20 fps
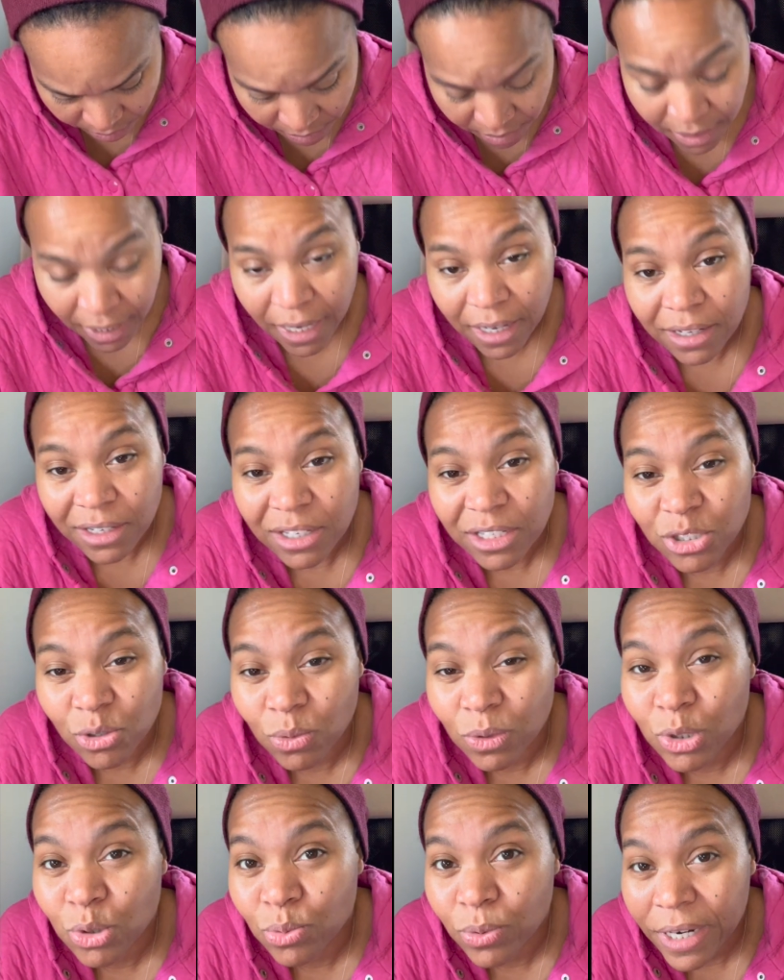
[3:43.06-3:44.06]
Yeah, so it
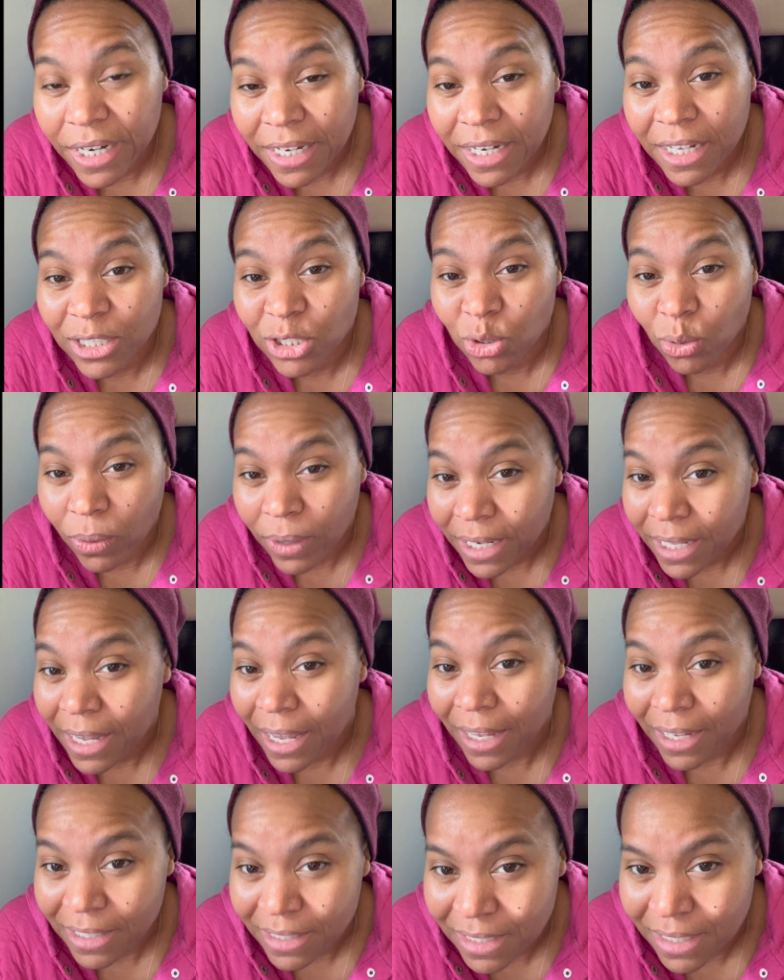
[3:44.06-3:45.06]
was written in
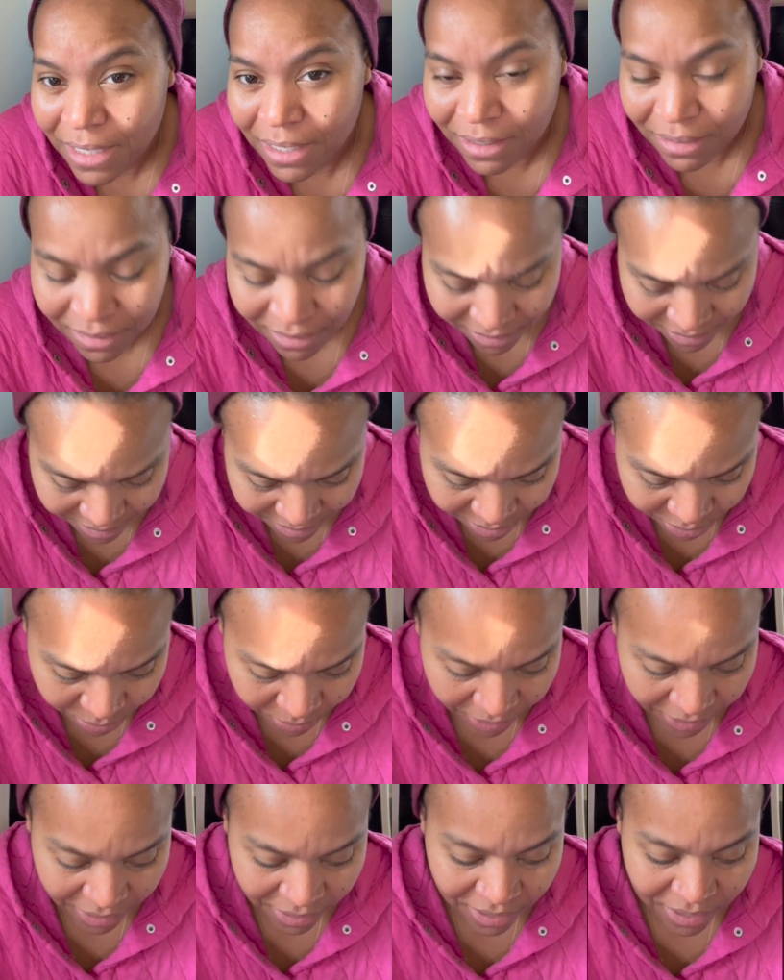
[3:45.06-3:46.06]
2018.
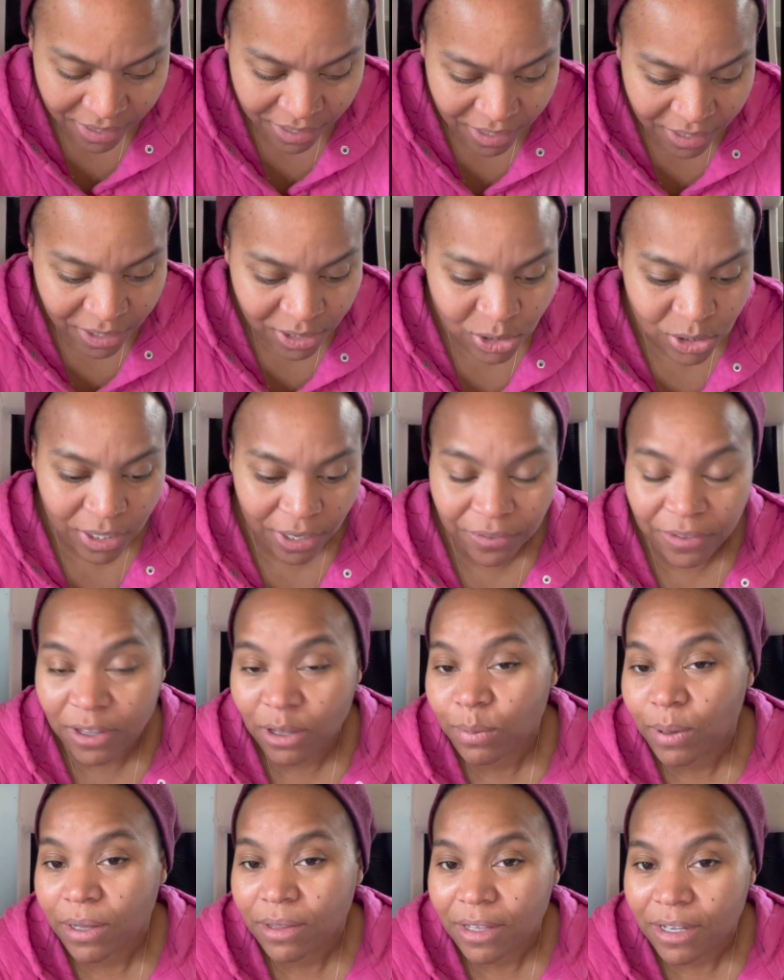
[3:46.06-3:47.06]
Okay, so now think
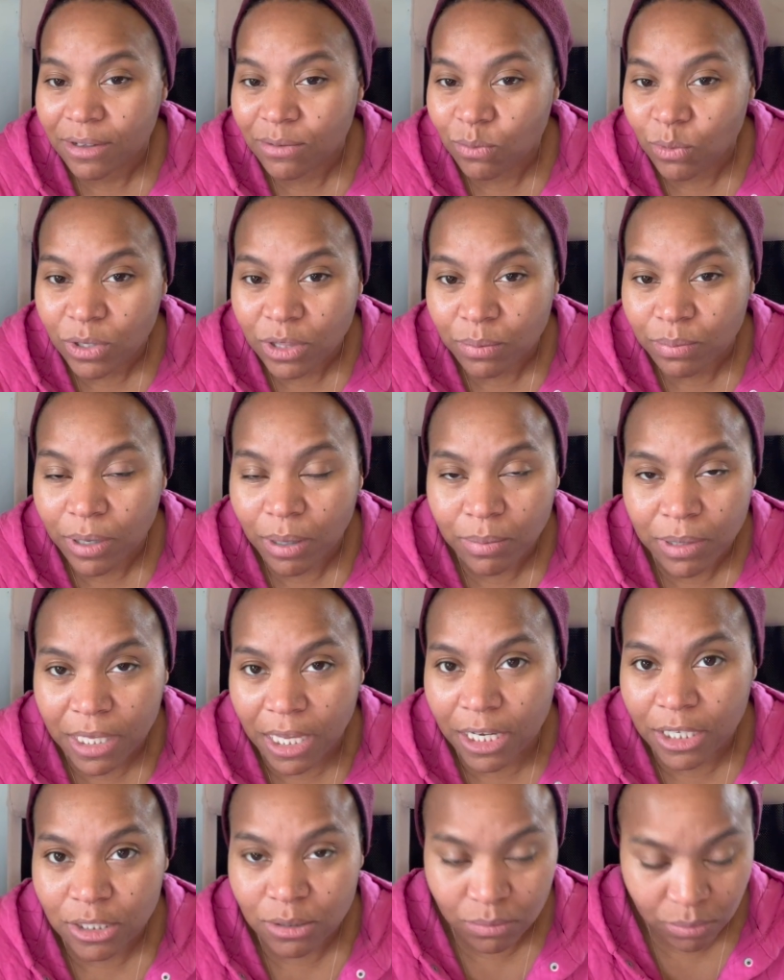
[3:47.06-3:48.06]
about what the
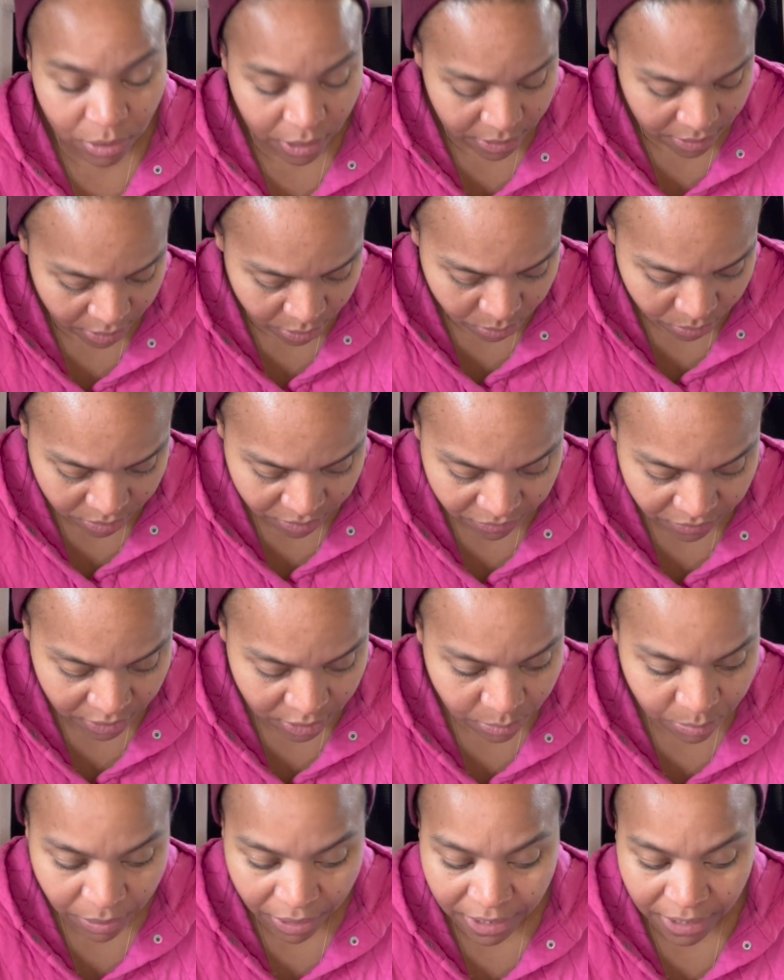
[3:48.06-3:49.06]
publication process was for this.
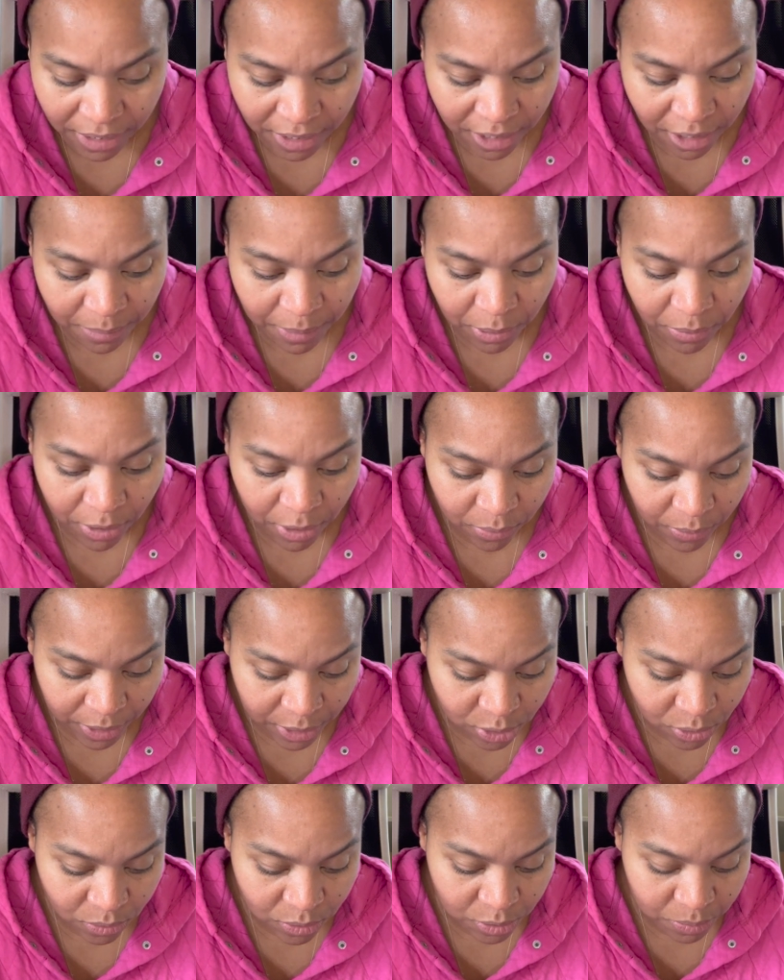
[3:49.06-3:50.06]
It probably didn't come out right away.
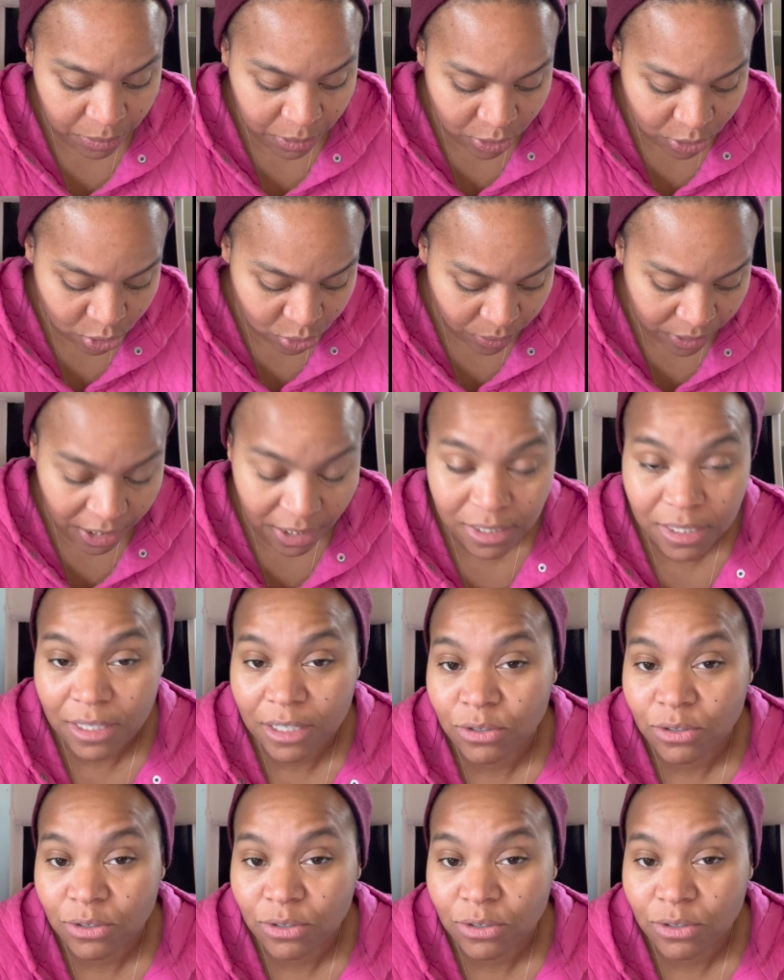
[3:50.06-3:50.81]
So it was built in 2018.